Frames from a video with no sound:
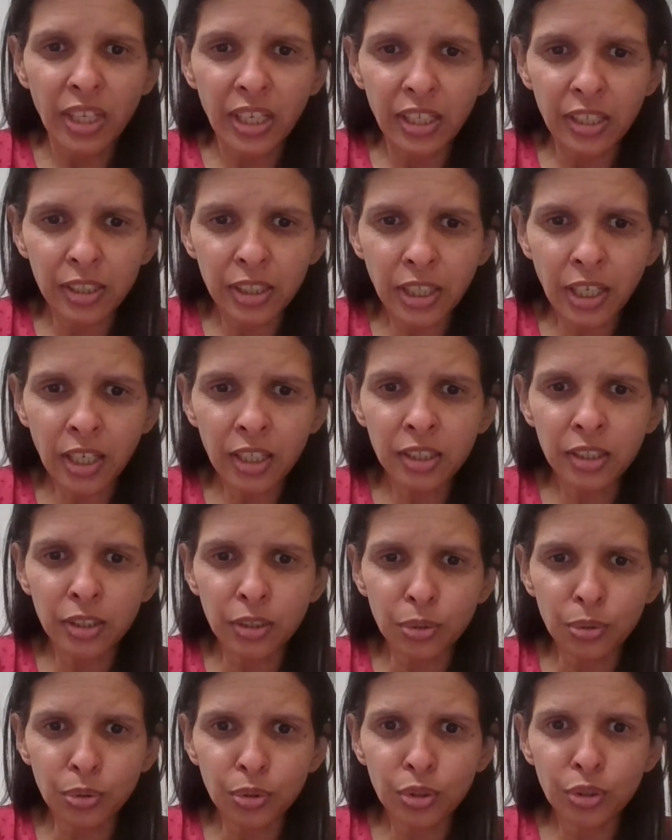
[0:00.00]
Yatha
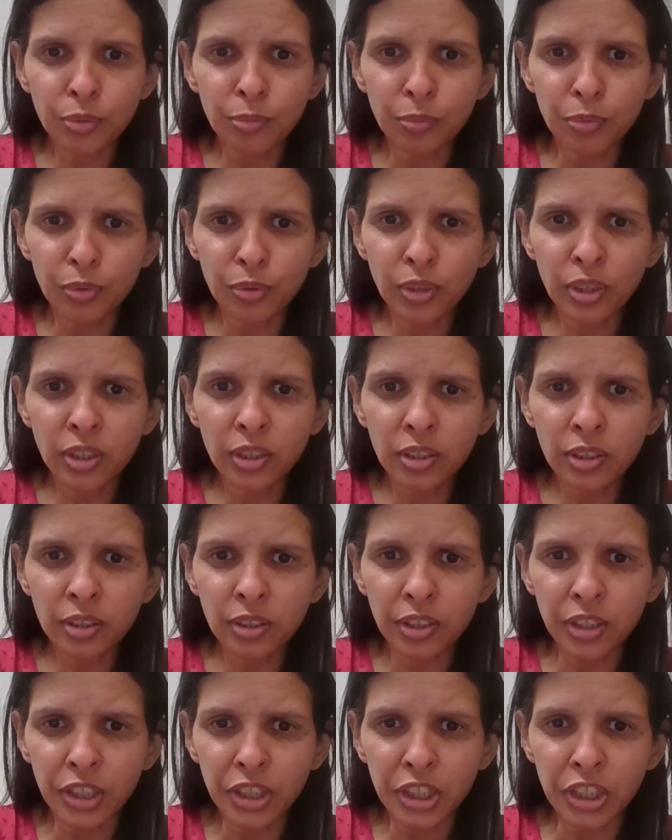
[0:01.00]
taror mula
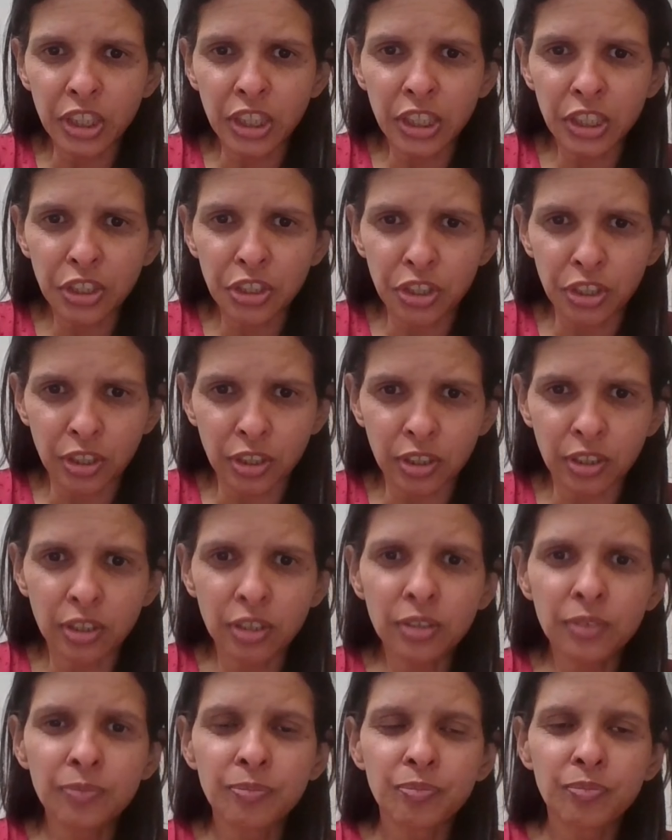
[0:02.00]

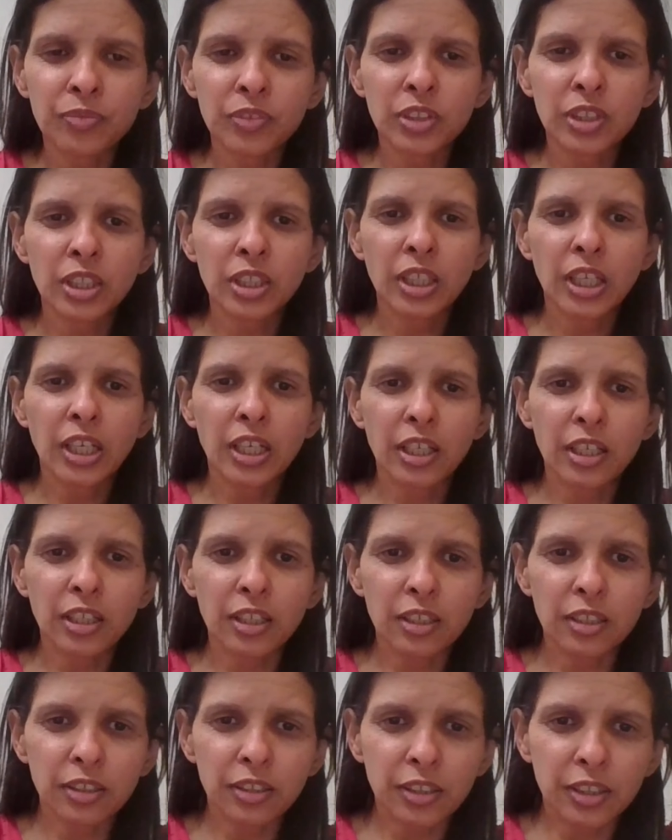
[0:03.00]
nishechana
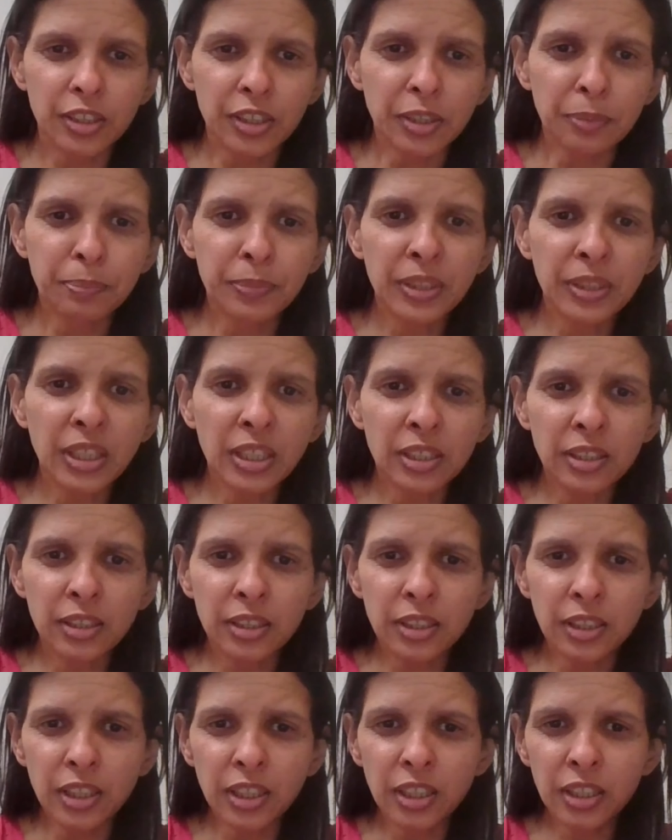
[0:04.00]

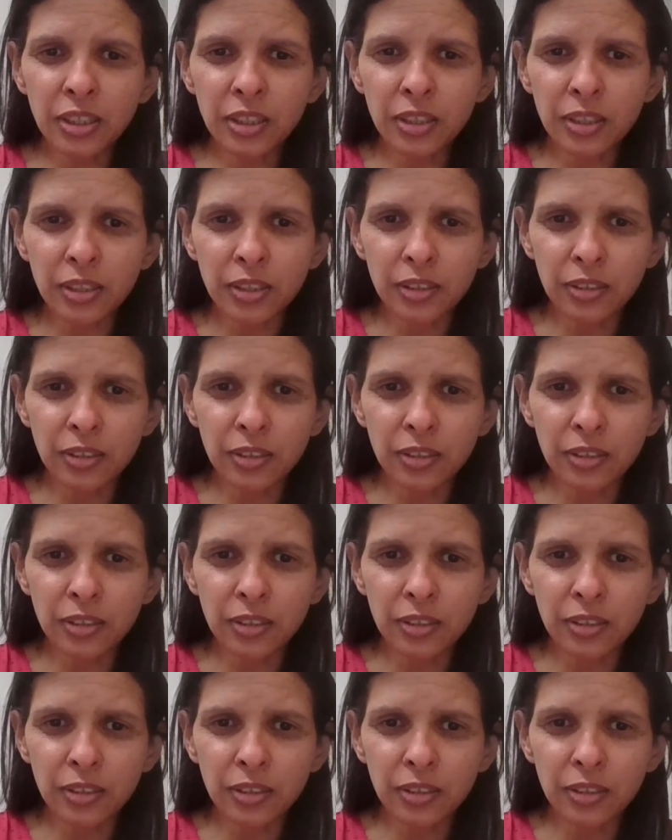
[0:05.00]
triptiyanti